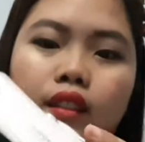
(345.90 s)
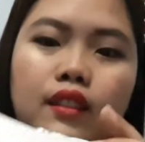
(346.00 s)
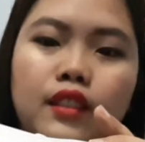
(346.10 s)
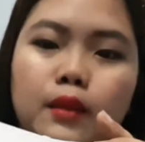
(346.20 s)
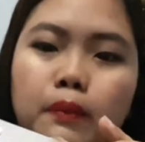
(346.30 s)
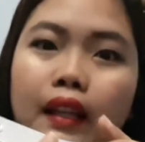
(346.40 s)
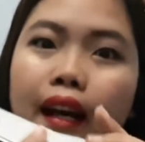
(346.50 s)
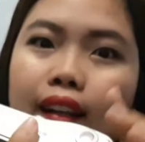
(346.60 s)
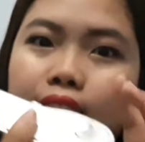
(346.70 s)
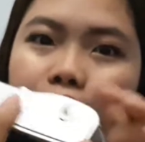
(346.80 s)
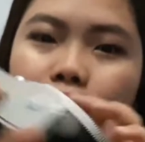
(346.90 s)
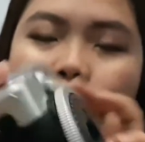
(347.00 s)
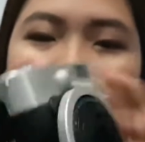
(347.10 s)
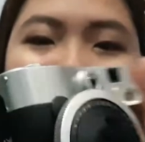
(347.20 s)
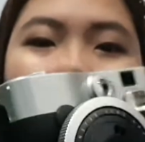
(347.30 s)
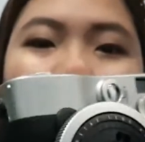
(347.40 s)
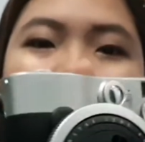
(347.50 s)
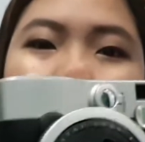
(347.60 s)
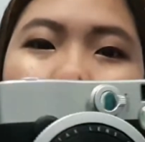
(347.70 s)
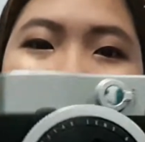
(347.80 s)
It's black. I like
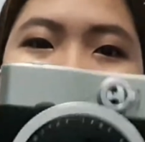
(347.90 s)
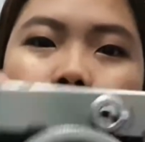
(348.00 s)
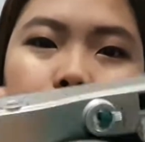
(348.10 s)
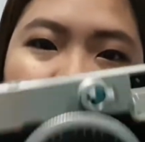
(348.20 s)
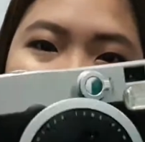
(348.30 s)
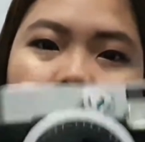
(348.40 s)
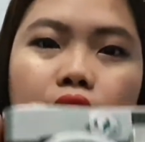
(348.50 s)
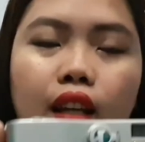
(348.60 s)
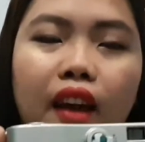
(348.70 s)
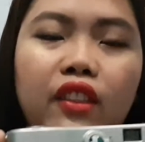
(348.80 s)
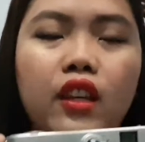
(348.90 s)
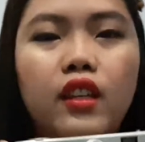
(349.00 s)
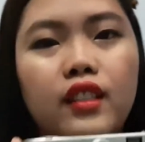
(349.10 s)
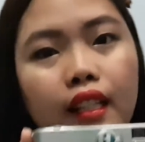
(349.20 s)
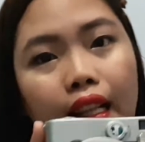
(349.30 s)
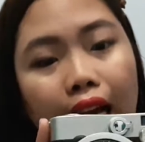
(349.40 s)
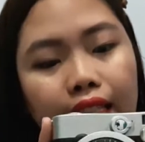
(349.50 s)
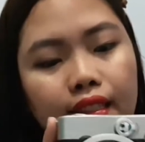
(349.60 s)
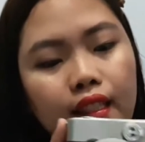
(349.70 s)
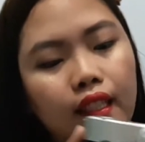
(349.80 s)
black because I think it's
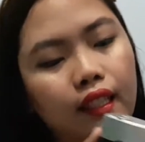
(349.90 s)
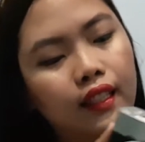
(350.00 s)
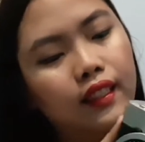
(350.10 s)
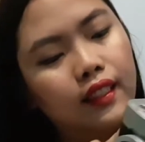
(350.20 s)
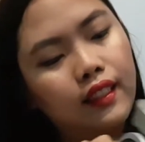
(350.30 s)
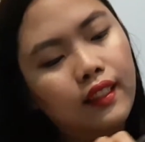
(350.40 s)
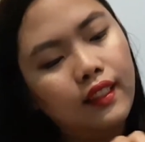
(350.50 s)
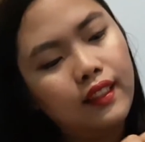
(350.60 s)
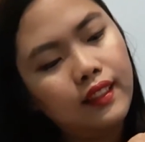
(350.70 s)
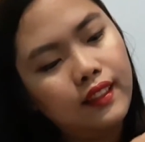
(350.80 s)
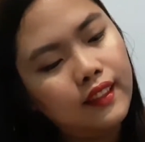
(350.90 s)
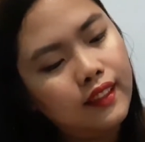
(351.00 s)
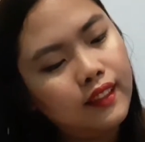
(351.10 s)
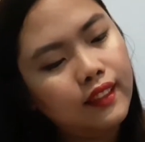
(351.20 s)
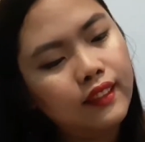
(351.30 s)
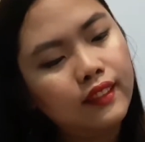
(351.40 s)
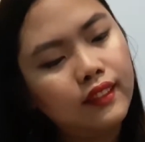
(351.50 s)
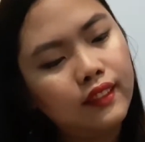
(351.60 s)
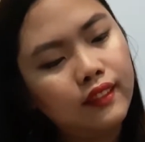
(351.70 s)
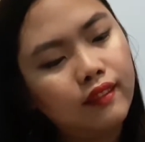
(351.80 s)
classic. And
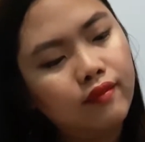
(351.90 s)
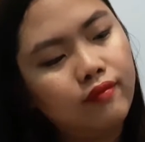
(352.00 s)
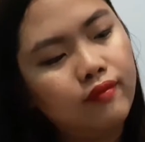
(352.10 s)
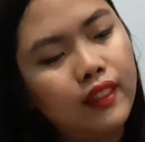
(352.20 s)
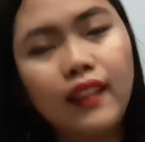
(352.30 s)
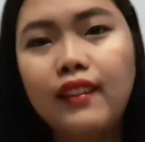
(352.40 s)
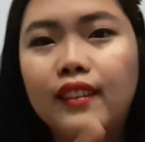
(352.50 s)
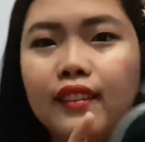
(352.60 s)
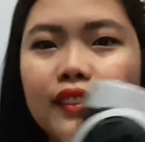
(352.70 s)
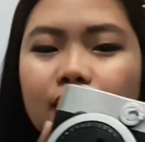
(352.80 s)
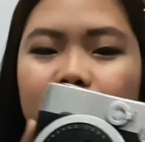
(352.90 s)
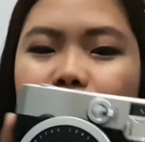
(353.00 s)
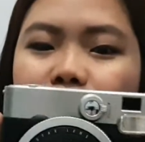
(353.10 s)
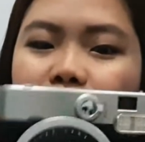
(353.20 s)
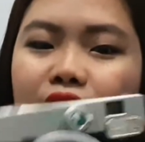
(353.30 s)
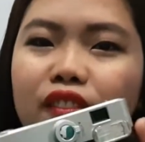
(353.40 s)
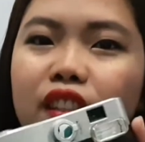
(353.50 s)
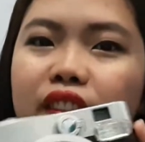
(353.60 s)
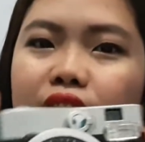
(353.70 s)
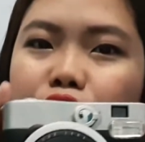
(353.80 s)
yeah, I just love the
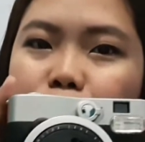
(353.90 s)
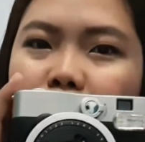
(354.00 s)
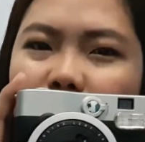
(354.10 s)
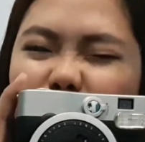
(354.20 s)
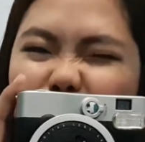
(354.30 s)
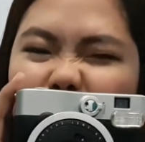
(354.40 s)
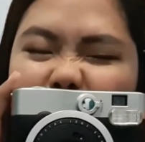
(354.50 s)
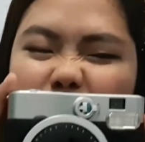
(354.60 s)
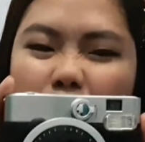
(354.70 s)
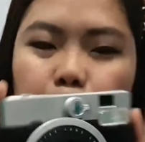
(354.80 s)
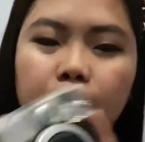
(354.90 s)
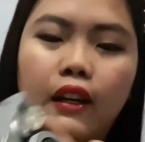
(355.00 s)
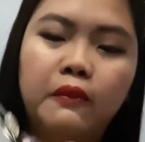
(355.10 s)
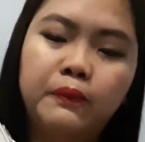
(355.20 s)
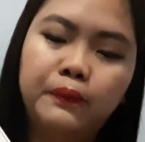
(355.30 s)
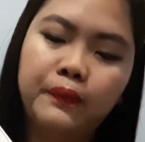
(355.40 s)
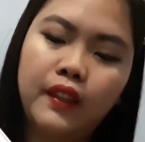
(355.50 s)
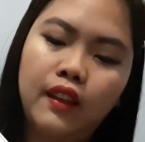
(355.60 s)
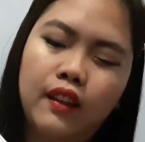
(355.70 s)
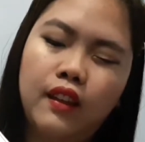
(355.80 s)
retro style of this camera.
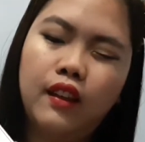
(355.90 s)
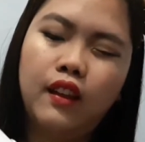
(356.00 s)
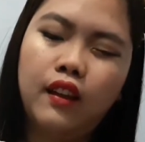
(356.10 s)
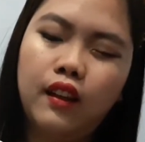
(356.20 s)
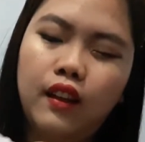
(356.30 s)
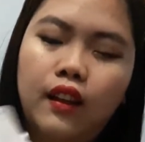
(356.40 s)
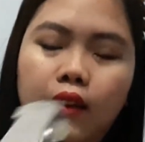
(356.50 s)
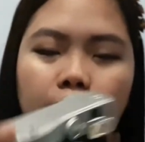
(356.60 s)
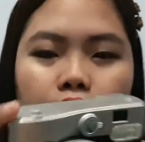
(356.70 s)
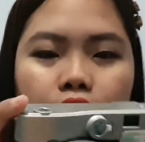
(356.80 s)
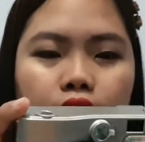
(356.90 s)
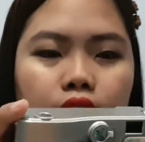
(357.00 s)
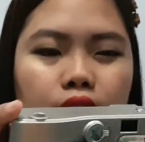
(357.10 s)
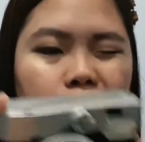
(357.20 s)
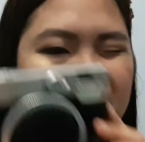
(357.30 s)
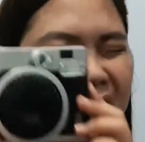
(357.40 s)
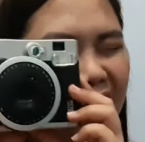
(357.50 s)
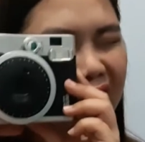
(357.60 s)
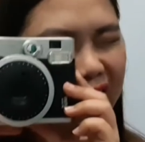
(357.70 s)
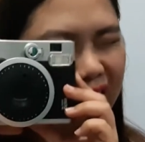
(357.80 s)
And
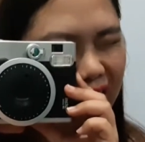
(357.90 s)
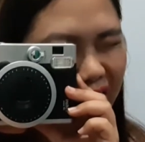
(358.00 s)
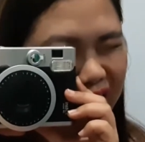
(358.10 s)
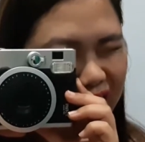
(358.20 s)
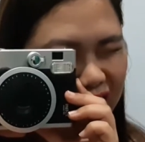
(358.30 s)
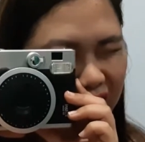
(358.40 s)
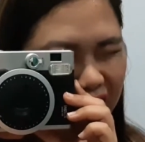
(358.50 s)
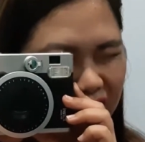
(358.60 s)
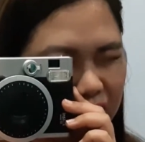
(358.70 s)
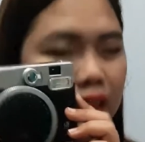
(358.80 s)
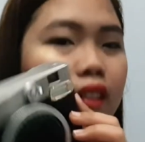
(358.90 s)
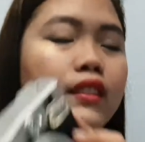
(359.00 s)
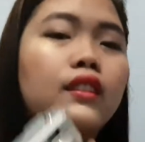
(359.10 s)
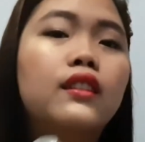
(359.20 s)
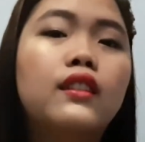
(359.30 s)
I really haven't tried this one.